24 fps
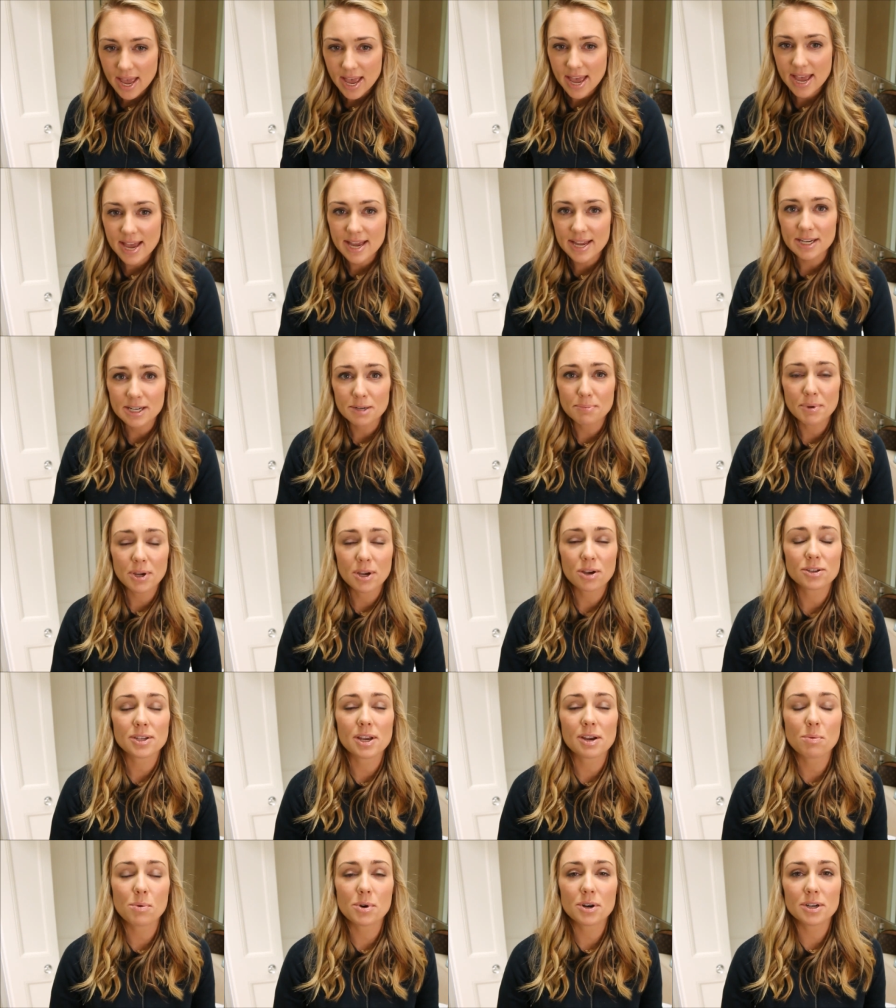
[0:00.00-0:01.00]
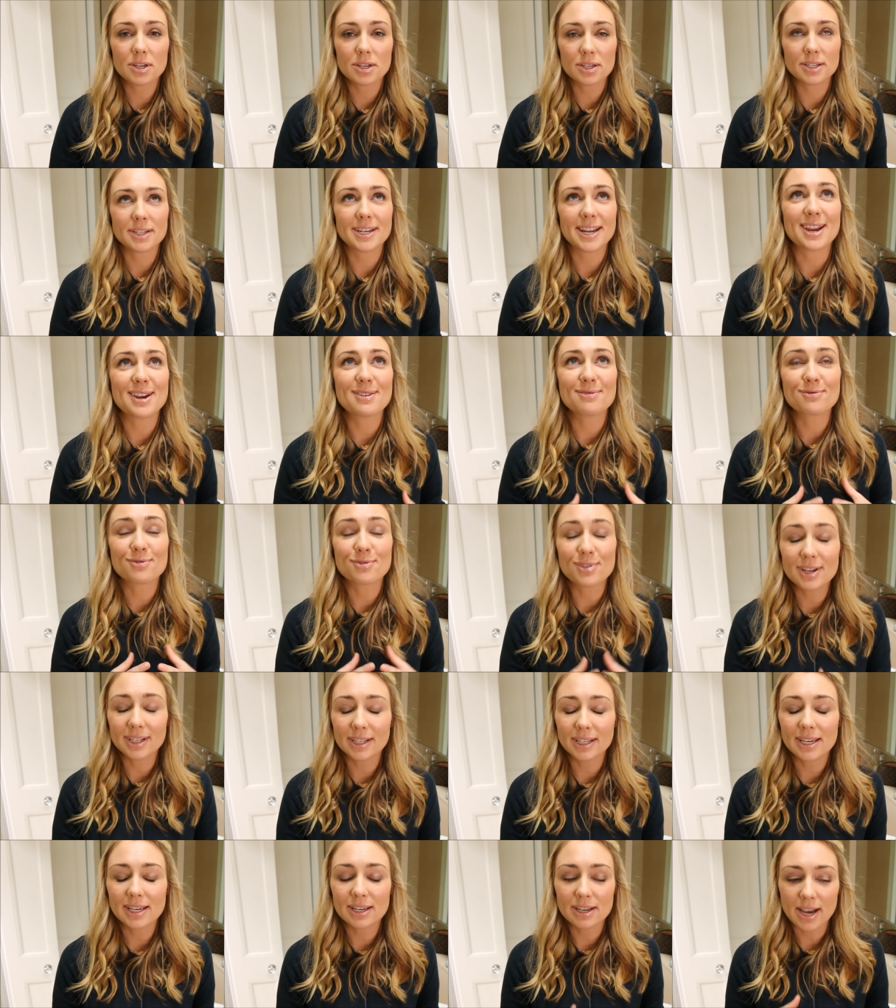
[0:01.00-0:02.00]
and because I wanted to stay
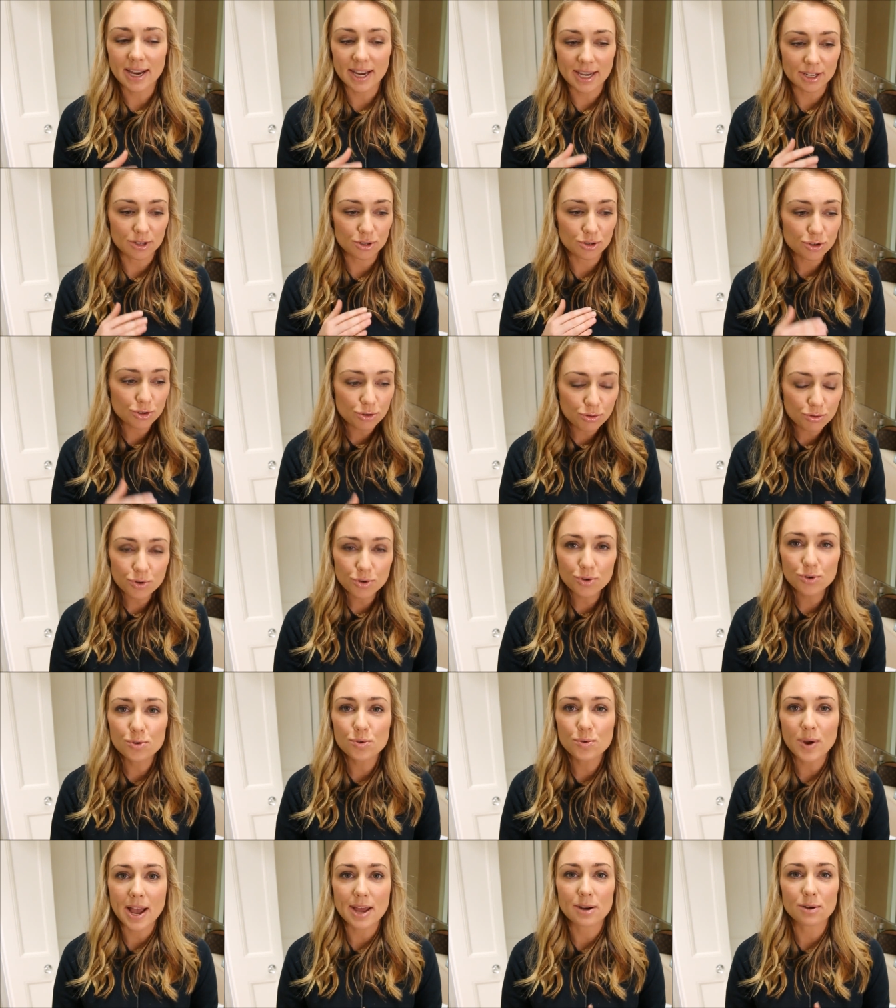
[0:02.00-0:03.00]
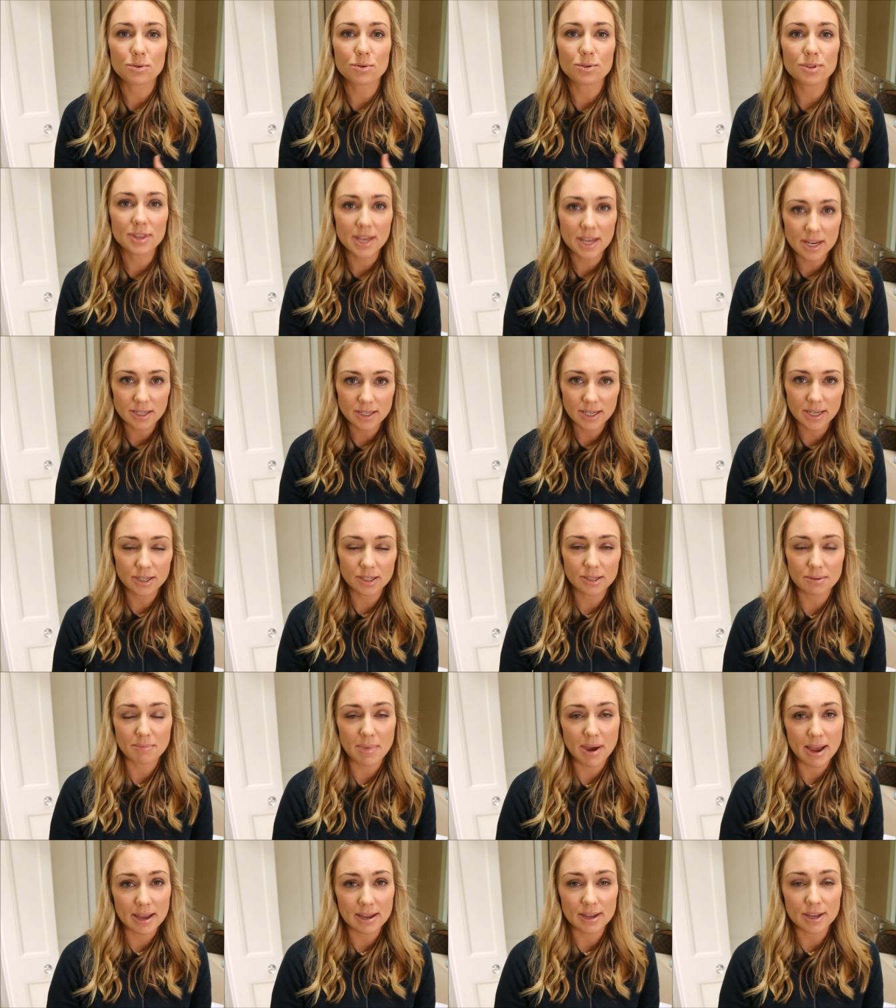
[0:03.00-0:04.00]
really, I guess, true and authentic
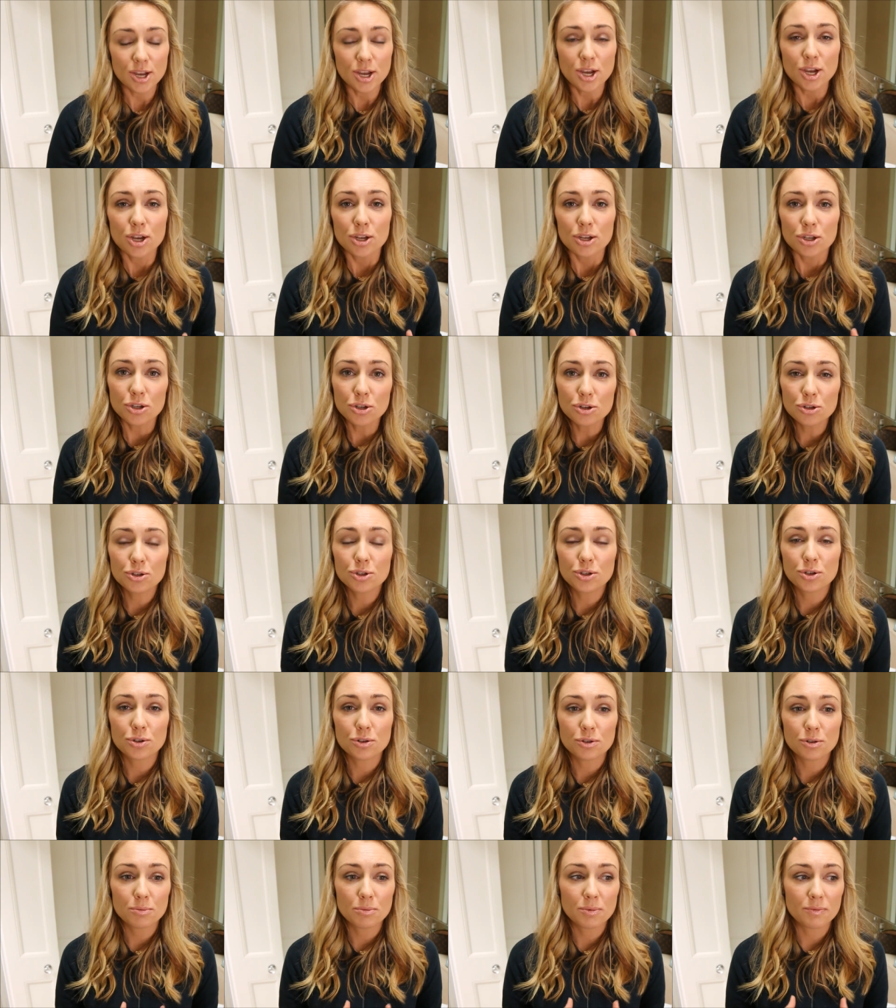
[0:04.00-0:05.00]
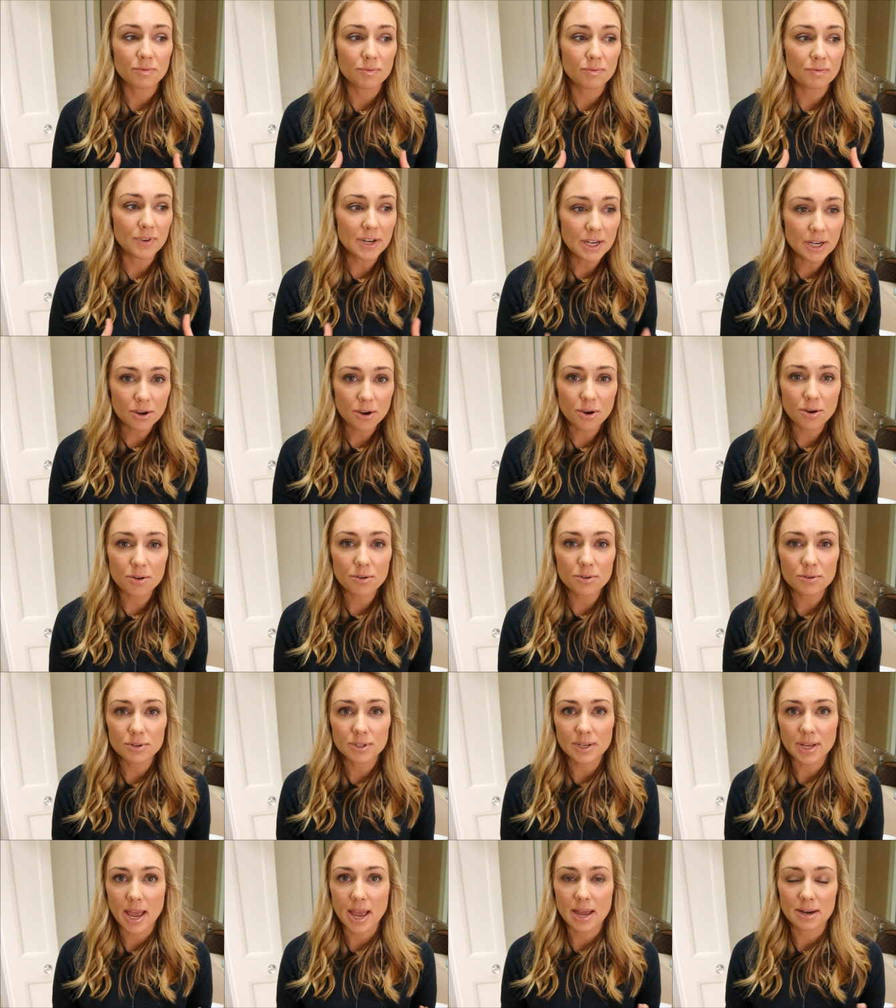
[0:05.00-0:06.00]
to my YouTube
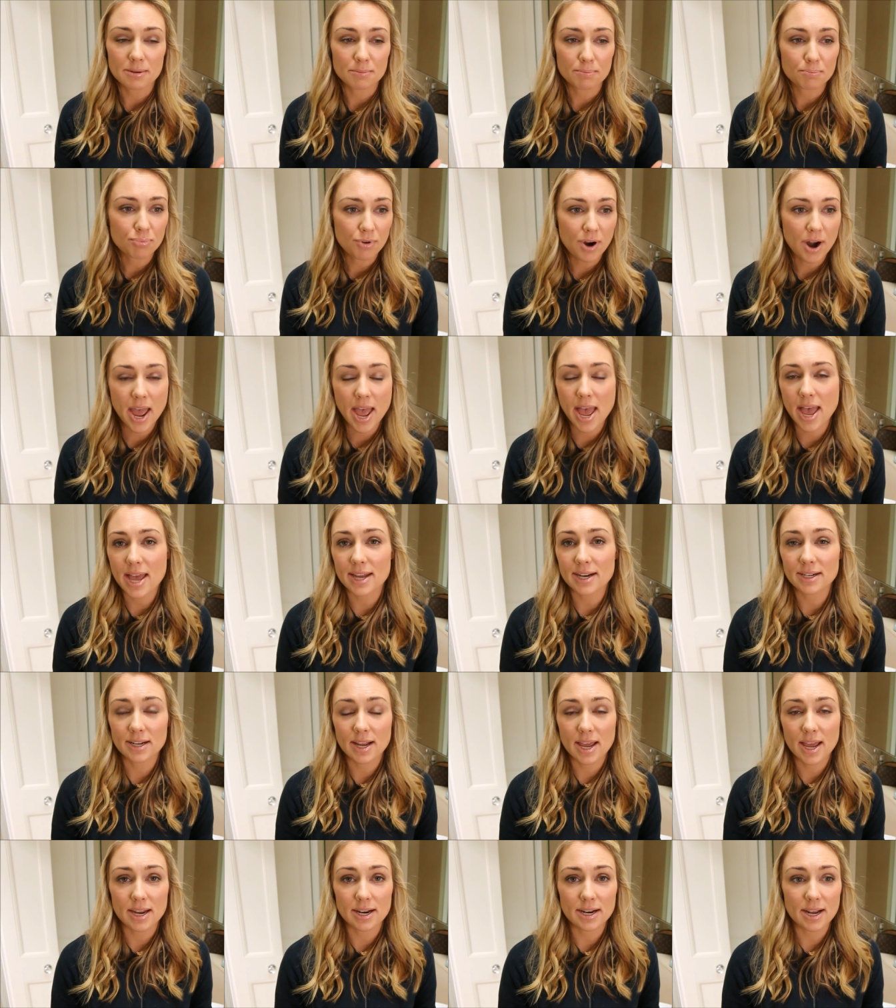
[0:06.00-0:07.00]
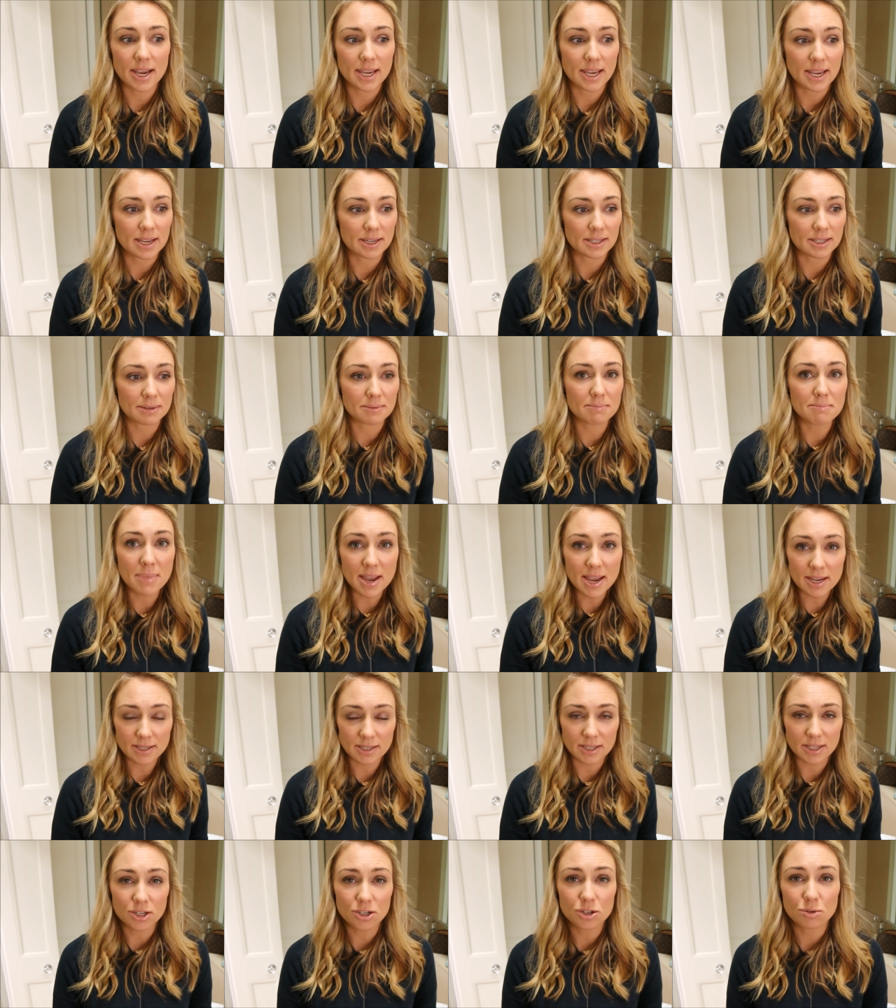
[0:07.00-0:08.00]
videos and brand and I guess
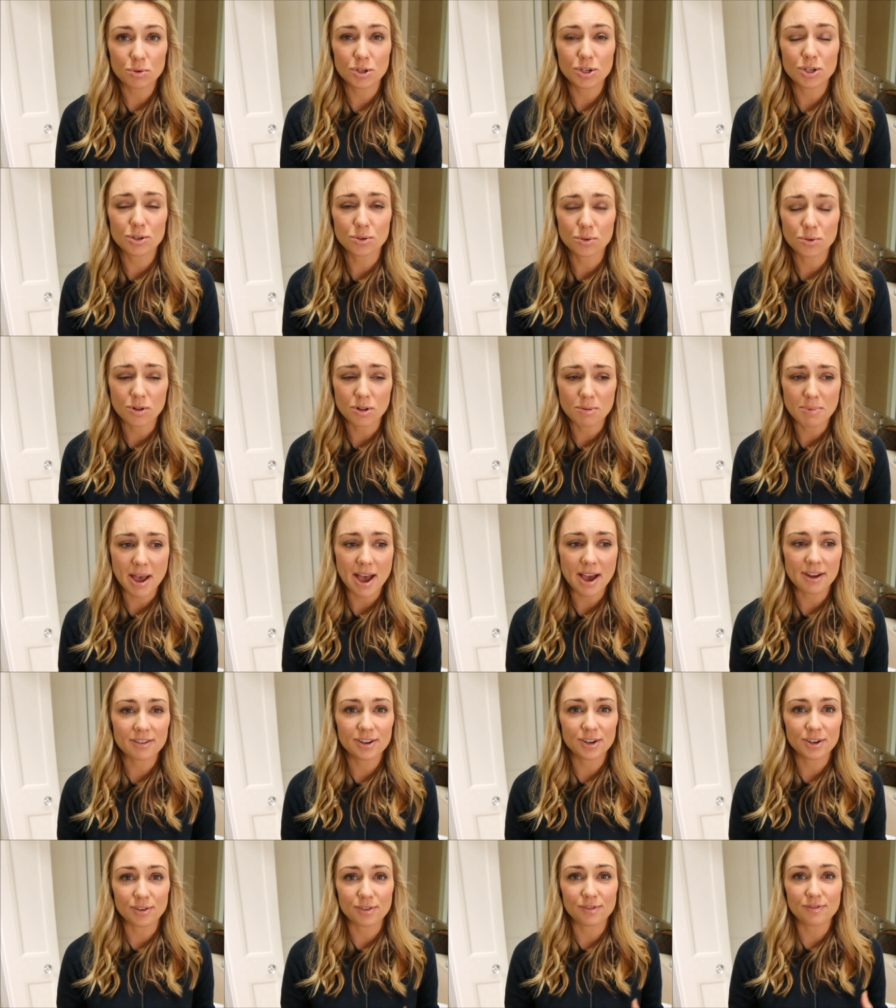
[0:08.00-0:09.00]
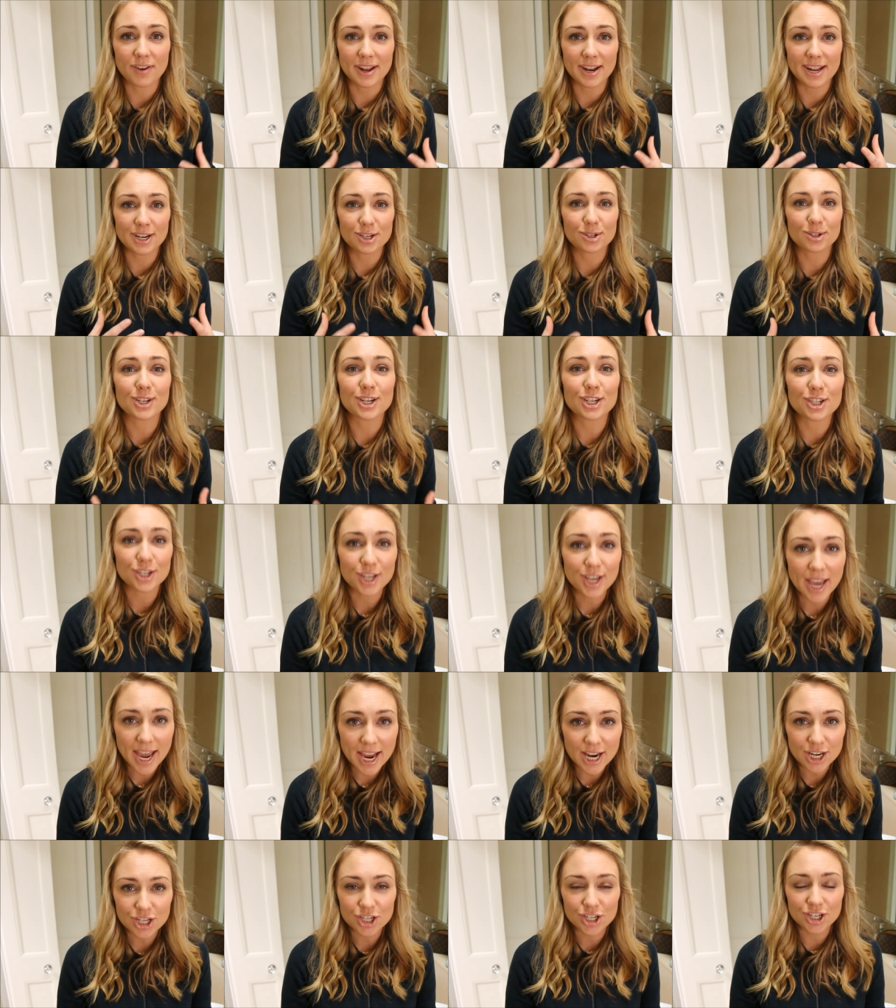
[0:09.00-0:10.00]
message, which is all about, you know, financial
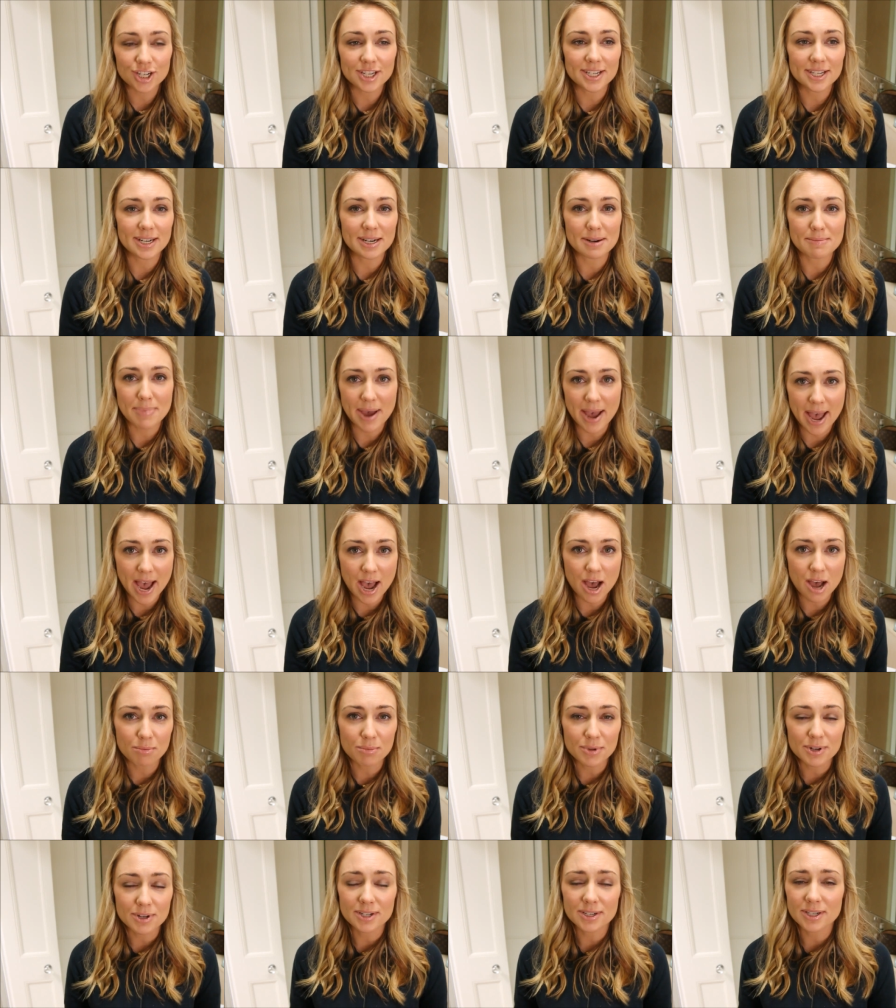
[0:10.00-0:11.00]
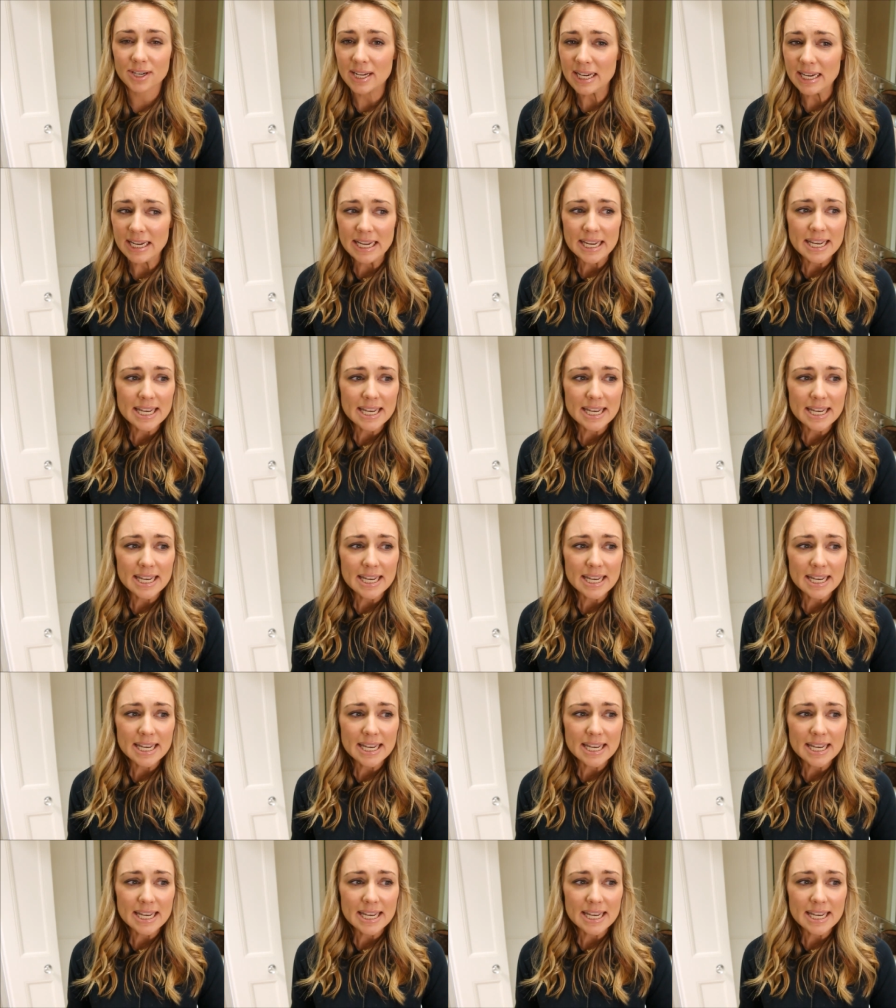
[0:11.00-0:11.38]
education and empowerment,